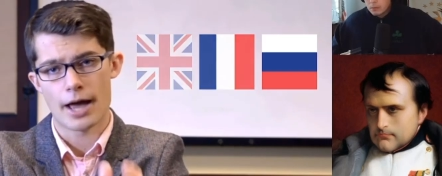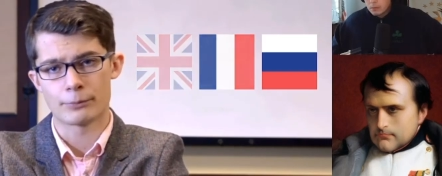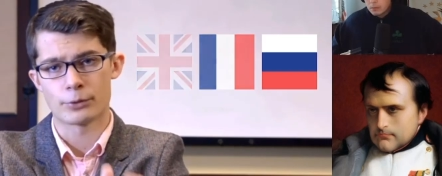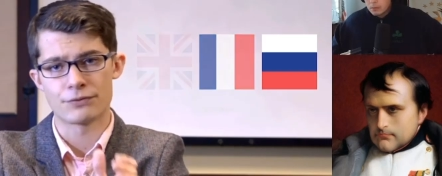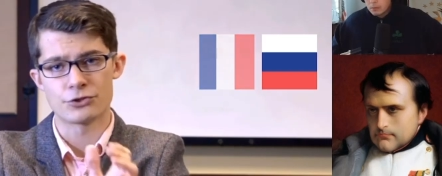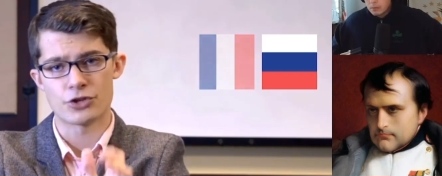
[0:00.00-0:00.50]
Speaker 1: I'm
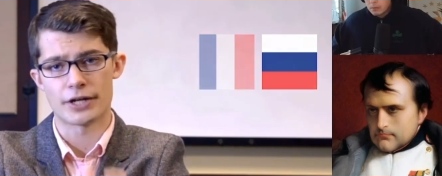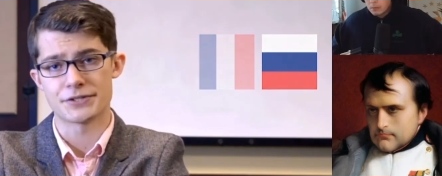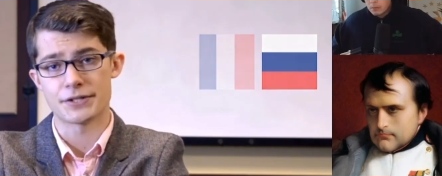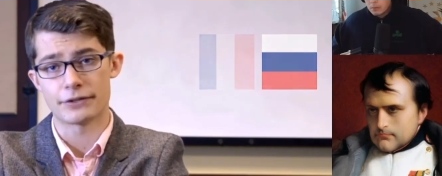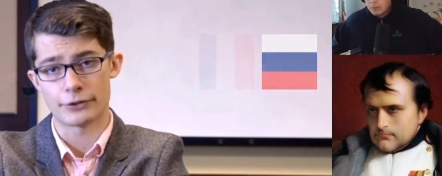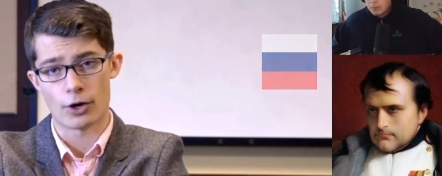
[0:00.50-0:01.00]
Griffin
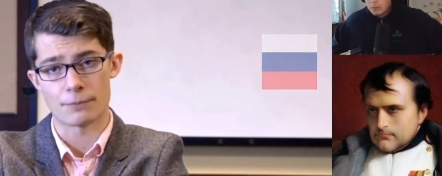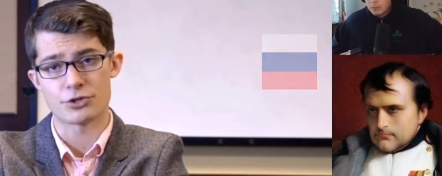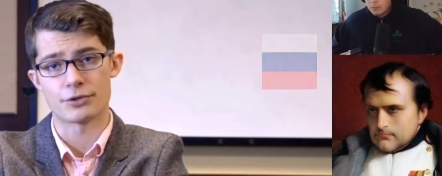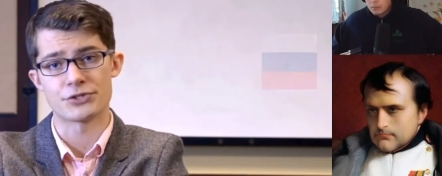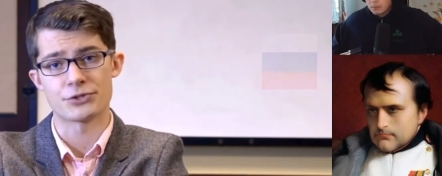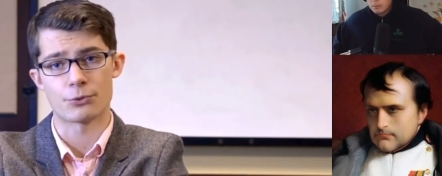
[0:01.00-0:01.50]
Johnson, the
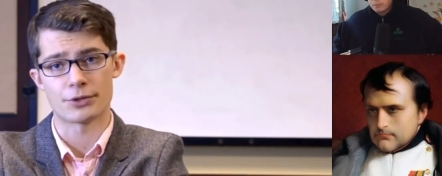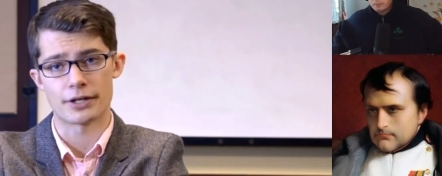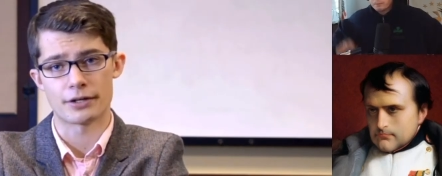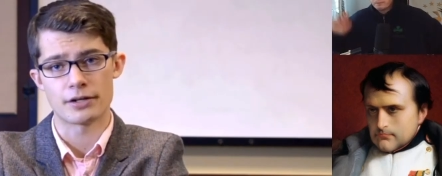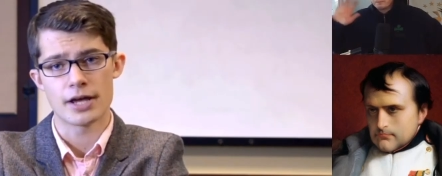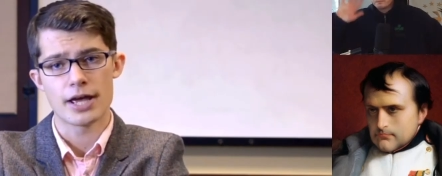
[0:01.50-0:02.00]
armchair
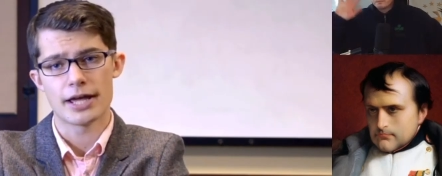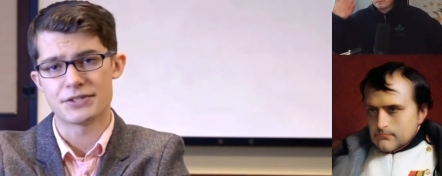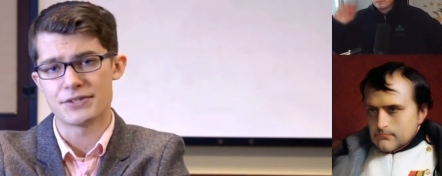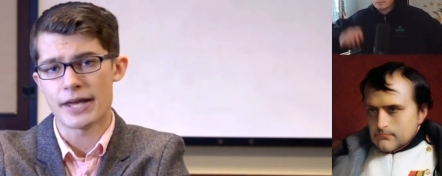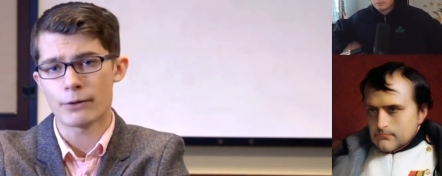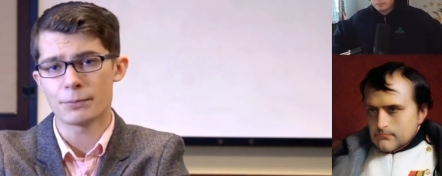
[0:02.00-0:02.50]
historian, and
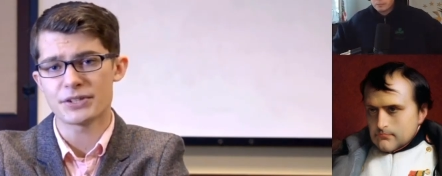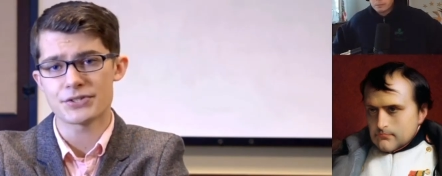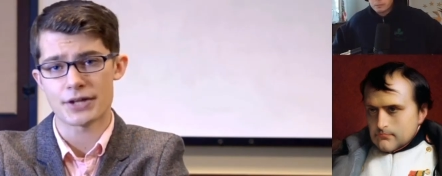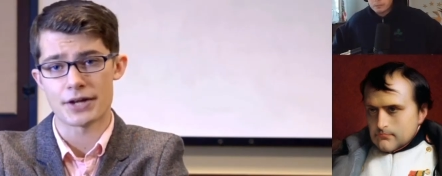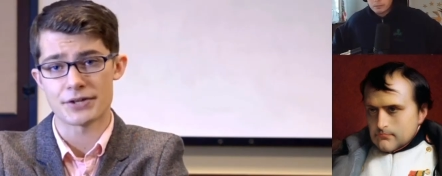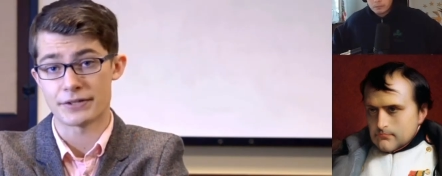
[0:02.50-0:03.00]
today we'll be
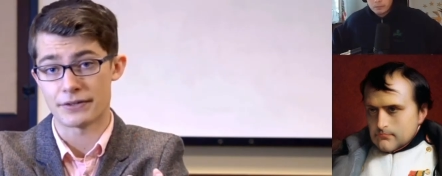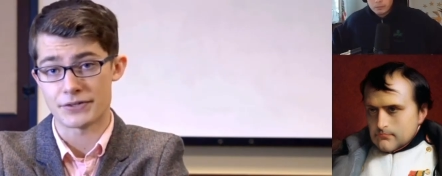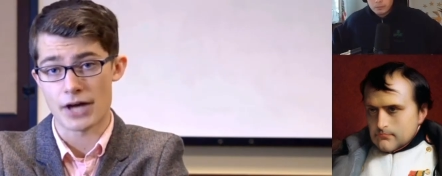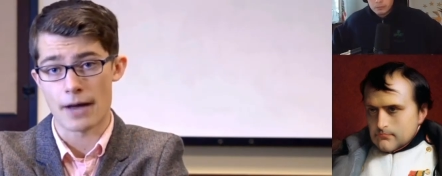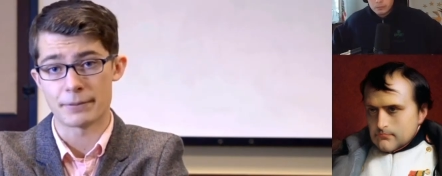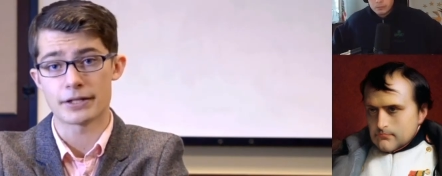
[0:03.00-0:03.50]
discussing the
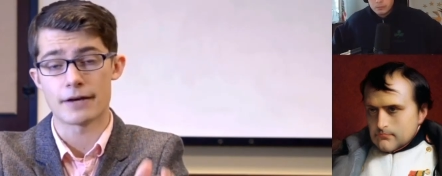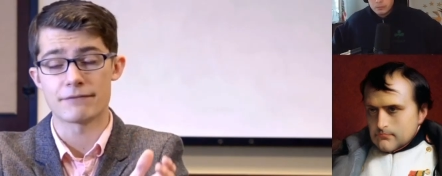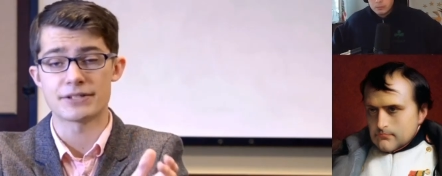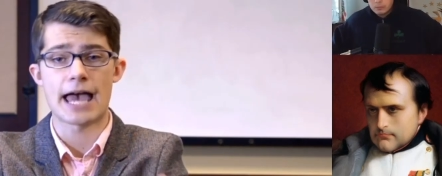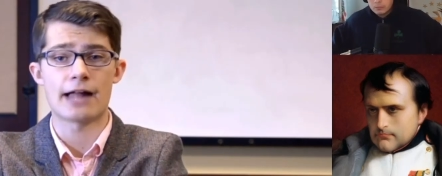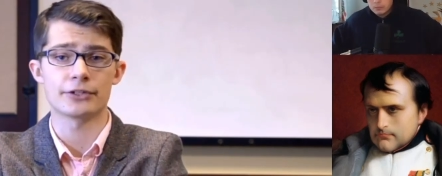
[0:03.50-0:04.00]
topic of
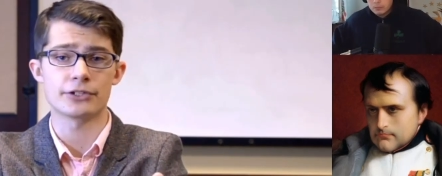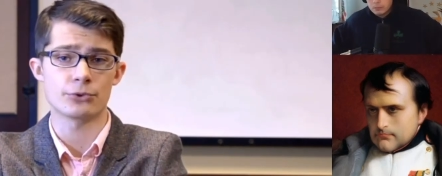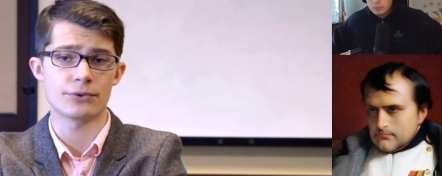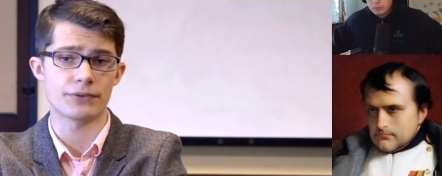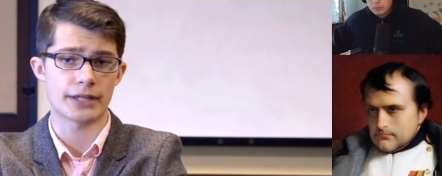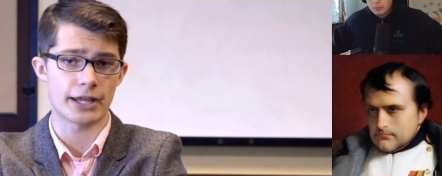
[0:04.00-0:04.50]
Italian
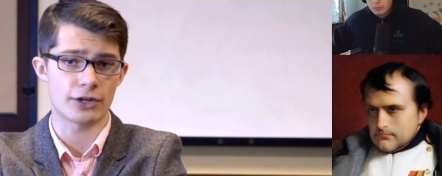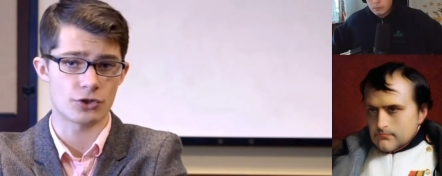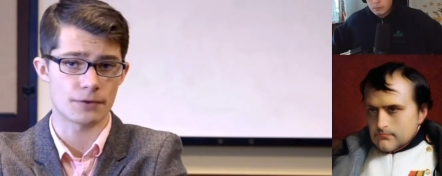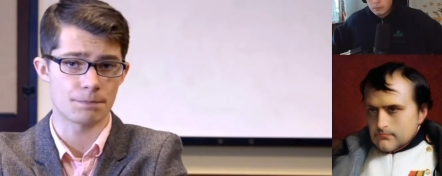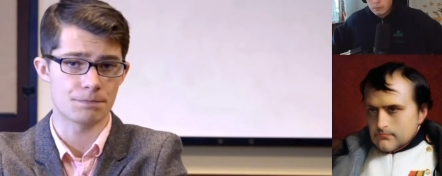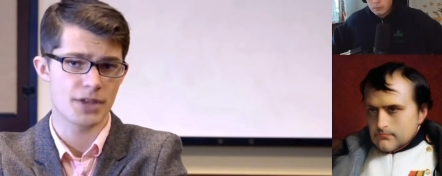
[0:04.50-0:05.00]

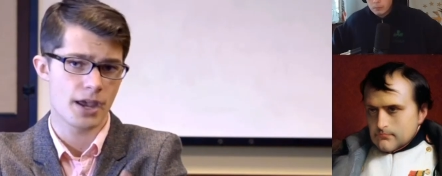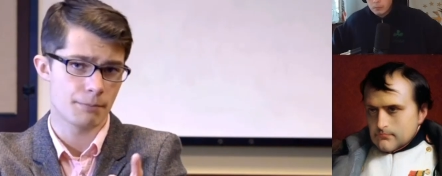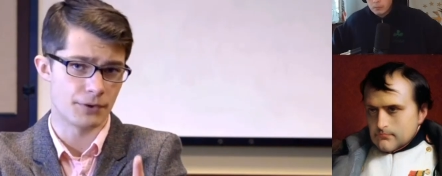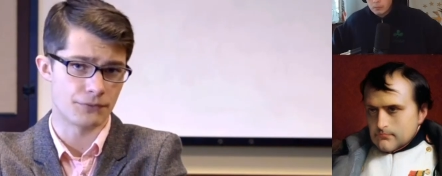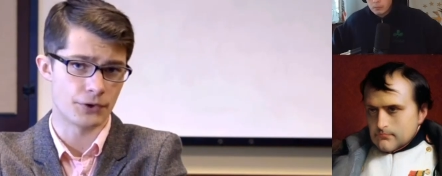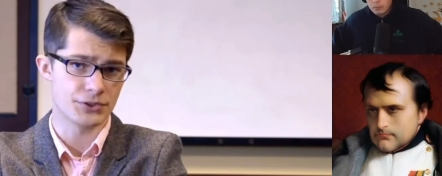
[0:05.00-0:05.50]
unification.
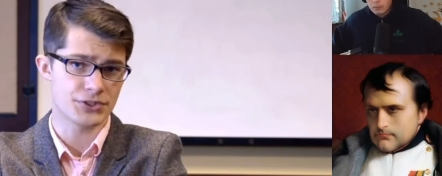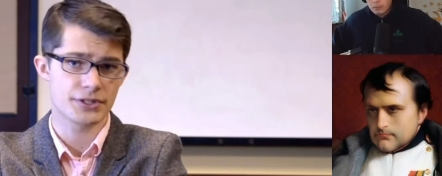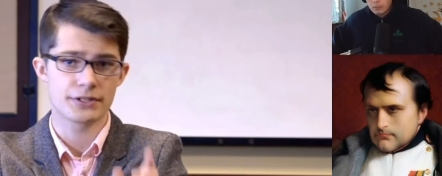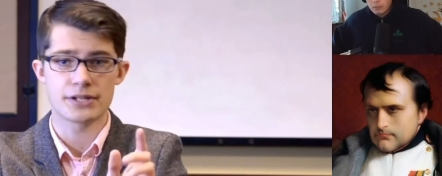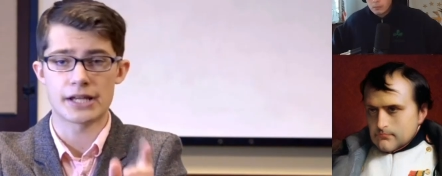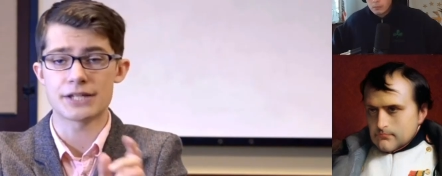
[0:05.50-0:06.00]
But
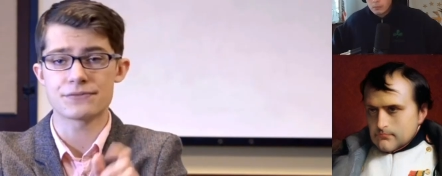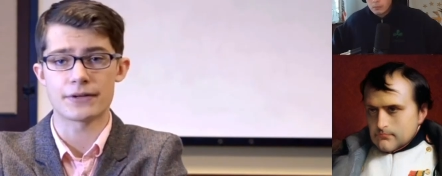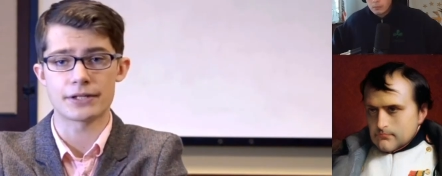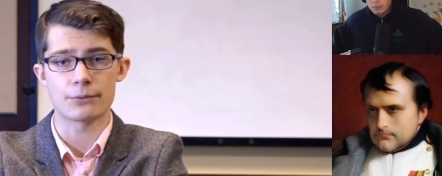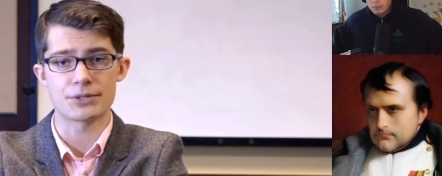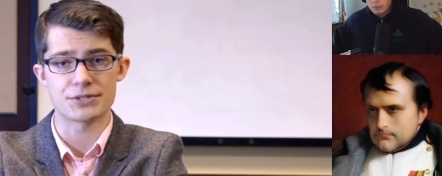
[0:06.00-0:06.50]
first, today's
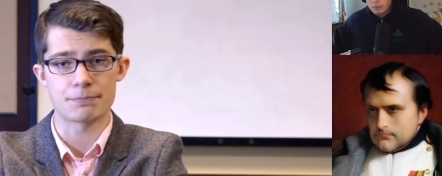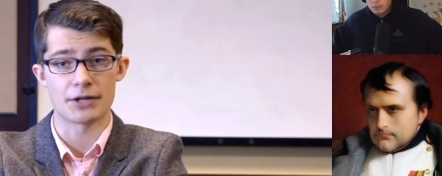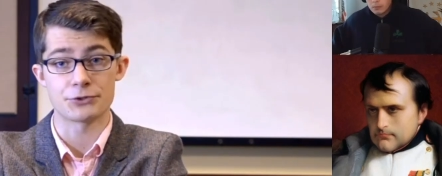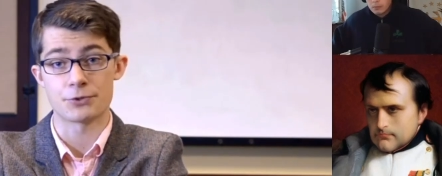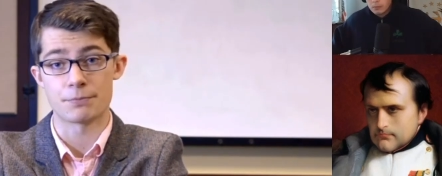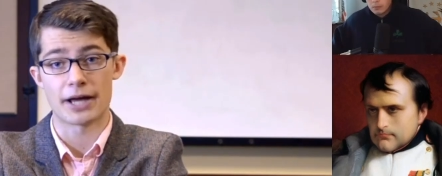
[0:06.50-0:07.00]
video is
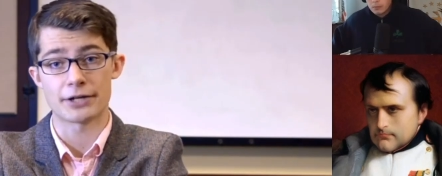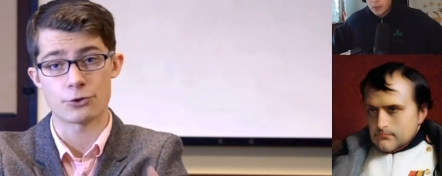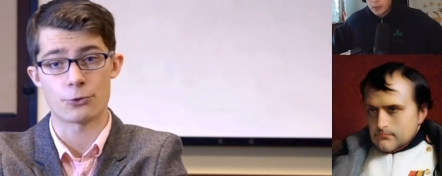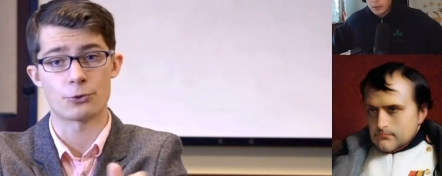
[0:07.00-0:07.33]
sponsored by